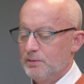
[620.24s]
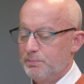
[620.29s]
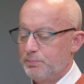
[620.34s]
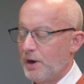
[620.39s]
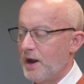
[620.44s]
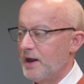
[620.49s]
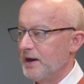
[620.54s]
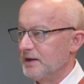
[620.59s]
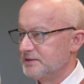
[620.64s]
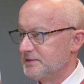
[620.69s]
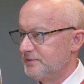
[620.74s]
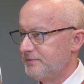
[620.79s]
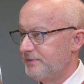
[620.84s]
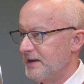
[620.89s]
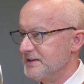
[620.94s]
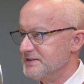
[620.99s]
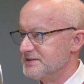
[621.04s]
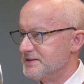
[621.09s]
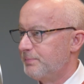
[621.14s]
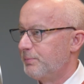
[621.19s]
Product
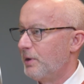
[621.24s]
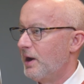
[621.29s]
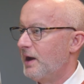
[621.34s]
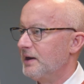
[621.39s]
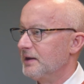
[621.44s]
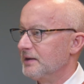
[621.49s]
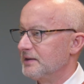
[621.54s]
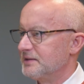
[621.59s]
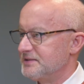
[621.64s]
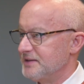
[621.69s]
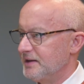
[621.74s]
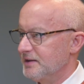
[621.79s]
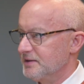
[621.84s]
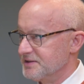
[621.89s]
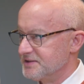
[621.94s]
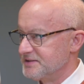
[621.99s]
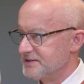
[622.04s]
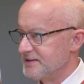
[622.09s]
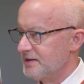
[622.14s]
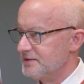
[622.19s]
defines the product,
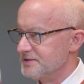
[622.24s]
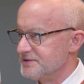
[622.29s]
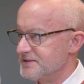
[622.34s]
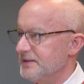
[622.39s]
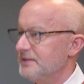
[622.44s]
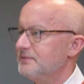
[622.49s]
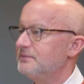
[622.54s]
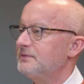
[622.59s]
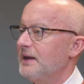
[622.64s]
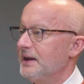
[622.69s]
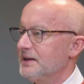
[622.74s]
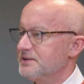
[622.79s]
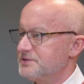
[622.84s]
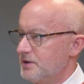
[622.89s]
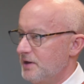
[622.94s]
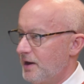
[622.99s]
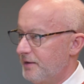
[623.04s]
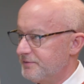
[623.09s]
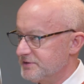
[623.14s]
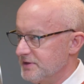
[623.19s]
sales sells it, hands
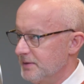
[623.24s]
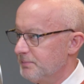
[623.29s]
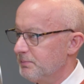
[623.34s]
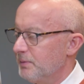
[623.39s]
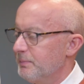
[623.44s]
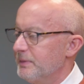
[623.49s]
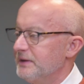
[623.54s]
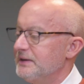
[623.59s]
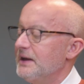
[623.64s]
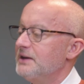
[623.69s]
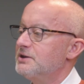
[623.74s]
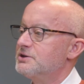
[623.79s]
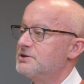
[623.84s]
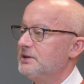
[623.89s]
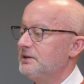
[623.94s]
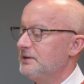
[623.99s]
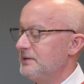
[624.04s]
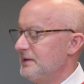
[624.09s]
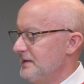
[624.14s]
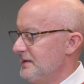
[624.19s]
it off to
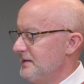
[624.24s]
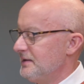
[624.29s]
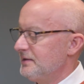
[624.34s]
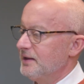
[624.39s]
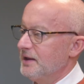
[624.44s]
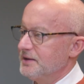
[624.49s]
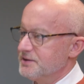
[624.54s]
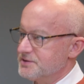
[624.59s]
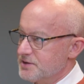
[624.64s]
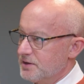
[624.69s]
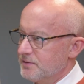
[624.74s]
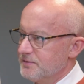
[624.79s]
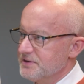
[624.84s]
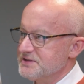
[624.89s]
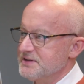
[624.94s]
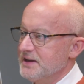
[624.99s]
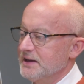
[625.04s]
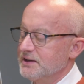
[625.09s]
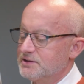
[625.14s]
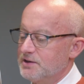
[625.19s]
implementation, then service
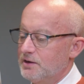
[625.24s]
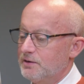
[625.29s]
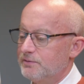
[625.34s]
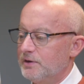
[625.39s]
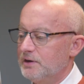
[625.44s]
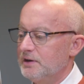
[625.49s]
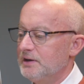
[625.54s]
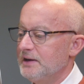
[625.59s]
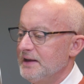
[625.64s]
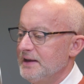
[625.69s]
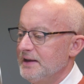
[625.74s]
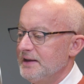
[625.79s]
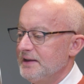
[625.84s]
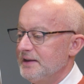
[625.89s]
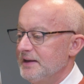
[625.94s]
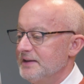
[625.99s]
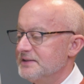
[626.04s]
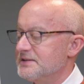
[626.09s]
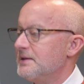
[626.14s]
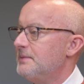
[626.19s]
takes over.
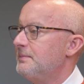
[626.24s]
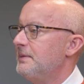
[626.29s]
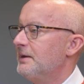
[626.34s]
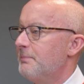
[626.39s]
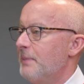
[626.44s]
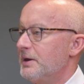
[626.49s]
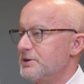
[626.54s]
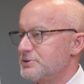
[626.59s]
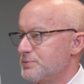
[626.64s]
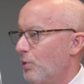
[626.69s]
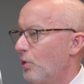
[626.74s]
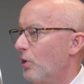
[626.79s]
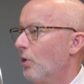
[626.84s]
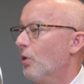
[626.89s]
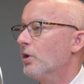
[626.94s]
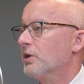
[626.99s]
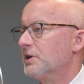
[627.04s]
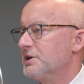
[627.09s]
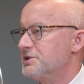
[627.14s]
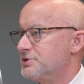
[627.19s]
It's going to be a much more
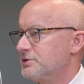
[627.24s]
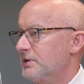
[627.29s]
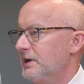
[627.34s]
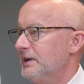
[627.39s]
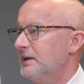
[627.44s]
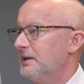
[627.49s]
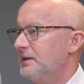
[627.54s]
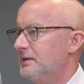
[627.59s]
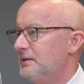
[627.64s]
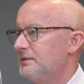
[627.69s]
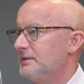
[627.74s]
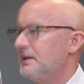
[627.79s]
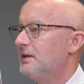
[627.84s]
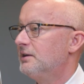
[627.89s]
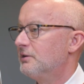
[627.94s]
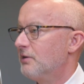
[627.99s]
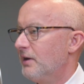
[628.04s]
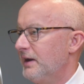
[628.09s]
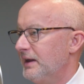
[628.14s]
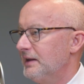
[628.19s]
orchestrated,
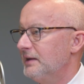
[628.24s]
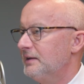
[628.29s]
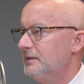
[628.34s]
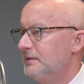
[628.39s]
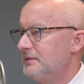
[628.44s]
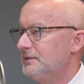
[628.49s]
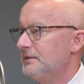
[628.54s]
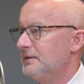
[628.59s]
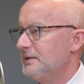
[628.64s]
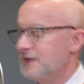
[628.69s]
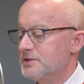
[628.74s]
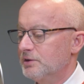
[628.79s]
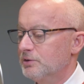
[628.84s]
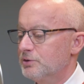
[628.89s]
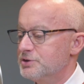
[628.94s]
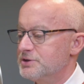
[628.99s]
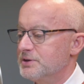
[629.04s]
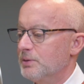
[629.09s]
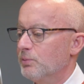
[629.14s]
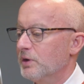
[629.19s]
integrated
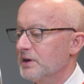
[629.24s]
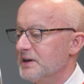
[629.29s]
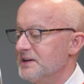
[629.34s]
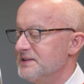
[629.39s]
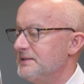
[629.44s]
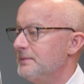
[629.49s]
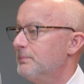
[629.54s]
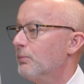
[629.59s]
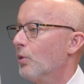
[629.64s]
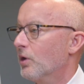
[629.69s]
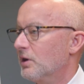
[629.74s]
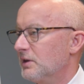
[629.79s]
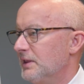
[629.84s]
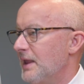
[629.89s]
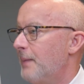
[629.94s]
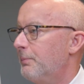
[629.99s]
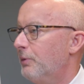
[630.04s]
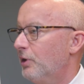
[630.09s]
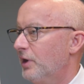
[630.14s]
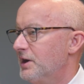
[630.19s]
solution. We're going to see more
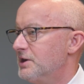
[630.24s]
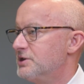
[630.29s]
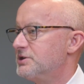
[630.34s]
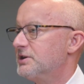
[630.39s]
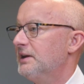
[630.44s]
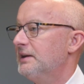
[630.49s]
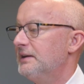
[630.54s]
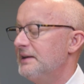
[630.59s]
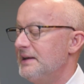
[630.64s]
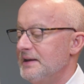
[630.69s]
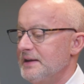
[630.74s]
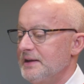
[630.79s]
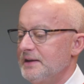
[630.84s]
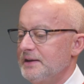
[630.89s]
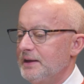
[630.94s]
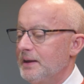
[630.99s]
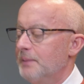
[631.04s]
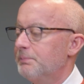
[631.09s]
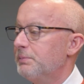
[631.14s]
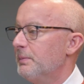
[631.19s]
collaboration.
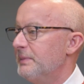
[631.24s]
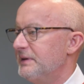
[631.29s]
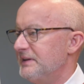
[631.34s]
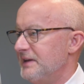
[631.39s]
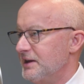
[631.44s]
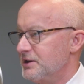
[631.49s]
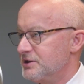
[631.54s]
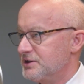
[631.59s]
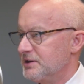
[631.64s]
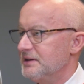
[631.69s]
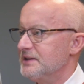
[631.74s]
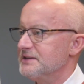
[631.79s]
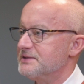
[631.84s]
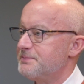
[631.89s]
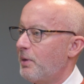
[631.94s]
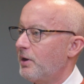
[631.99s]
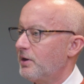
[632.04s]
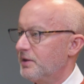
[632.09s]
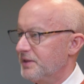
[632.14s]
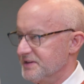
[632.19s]
Implementation is
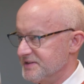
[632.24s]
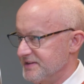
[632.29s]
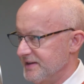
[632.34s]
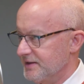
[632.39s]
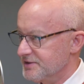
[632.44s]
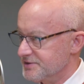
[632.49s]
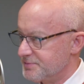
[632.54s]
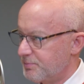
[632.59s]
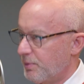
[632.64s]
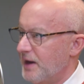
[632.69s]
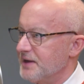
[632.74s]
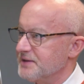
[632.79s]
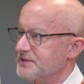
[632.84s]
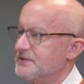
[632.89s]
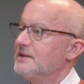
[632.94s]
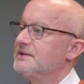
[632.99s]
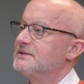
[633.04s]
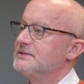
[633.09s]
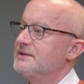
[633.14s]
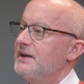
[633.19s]
part of the sales
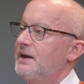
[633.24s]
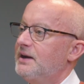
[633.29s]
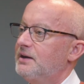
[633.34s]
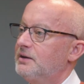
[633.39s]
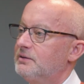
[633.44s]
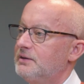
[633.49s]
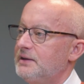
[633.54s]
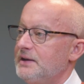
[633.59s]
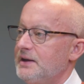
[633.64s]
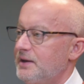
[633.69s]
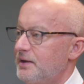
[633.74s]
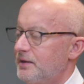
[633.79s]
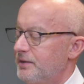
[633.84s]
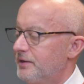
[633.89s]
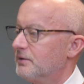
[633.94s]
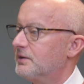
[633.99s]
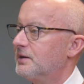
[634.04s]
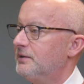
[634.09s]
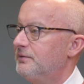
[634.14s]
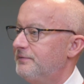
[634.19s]
process now.
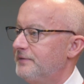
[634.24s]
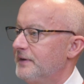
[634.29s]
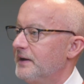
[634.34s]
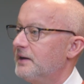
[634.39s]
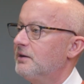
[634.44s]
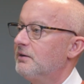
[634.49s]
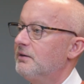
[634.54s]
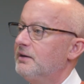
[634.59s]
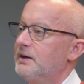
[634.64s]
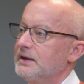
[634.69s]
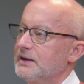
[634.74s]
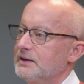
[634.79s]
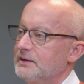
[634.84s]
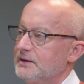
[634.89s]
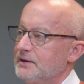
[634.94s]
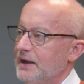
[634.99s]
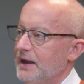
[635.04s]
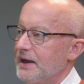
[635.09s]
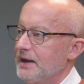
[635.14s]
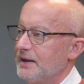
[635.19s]
They're
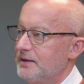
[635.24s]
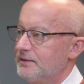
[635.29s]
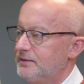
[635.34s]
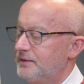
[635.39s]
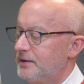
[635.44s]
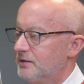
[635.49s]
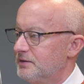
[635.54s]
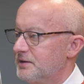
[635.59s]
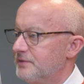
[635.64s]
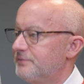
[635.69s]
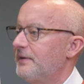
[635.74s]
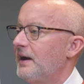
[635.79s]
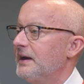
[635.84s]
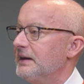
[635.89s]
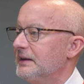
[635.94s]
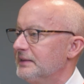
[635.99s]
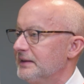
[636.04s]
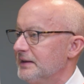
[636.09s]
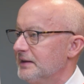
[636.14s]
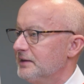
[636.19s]
configuring and they're
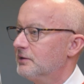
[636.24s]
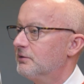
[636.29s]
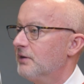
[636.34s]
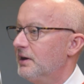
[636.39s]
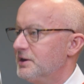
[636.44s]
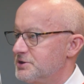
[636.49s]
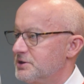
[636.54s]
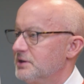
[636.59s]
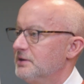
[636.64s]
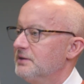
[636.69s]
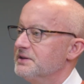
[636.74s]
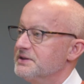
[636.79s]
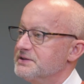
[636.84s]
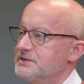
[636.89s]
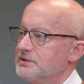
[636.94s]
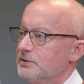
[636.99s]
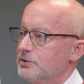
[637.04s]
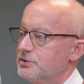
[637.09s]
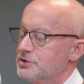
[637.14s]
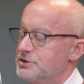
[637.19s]
defining the integration of the
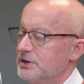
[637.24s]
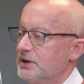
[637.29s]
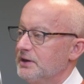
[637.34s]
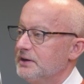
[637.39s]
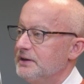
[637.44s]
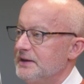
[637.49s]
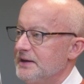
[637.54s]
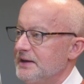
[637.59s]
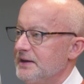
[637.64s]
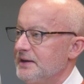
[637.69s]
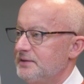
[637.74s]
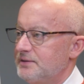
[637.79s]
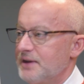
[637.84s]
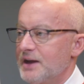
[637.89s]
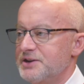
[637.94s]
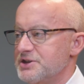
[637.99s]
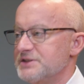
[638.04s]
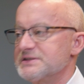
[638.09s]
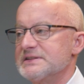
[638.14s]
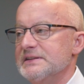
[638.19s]
solution,
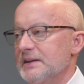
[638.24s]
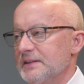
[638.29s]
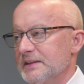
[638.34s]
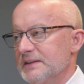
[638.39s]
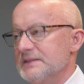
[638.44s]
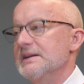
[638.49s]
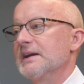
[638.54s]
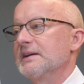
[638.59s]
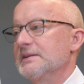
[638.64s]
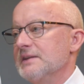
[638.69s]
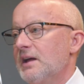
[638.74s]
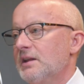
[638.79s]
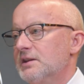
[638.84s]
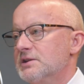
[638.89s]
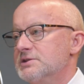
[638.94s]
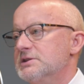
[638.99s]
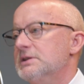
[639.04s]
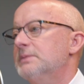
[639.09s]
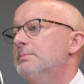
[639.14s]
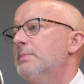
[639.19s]
not just into the
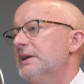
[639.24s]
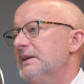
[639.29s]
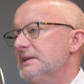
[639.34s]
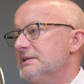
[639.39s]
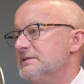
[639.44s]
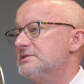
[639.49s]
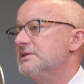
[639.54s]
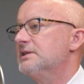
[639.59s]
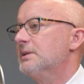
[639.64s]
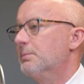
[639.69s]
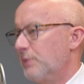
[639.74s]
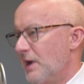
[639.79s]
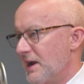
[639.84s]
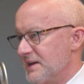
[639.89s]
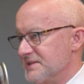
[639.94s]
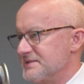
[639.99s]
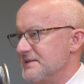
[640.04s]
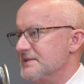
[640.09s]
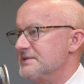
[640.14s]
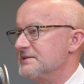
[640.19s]
technology, but into the
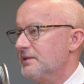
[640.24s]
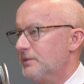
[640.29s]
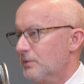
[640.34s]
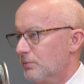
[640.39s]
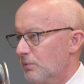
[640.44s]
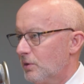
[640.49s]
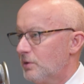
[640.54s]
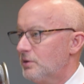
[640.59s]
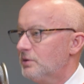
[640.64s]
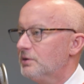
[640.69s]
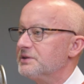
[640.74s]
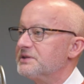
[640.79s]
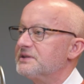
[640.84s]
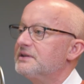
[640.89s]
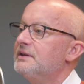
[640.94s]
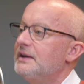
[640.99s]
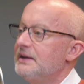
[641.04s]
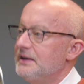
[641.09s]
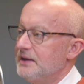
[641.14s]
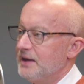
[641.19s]
process and the roles
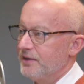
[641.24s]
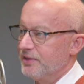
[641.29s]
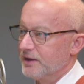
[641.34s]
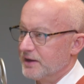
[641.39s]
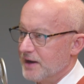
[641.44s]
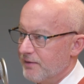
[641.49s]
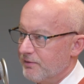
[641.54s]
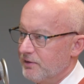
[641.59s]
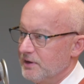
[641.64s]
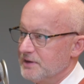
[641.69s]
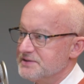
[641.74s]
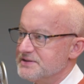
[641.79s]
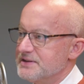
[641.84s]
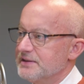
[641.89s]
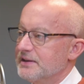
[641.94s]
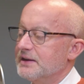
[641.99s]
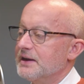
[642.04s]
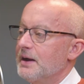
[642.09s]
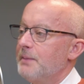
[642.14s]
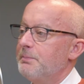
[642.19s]
and the governance of
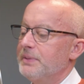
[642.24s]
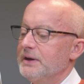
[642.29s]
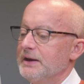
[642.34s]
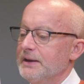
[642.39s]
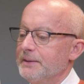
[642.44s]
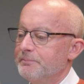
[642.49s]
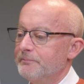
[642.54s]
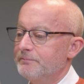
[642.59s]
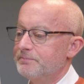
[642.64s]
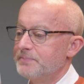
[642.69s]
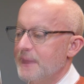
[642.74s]
the company.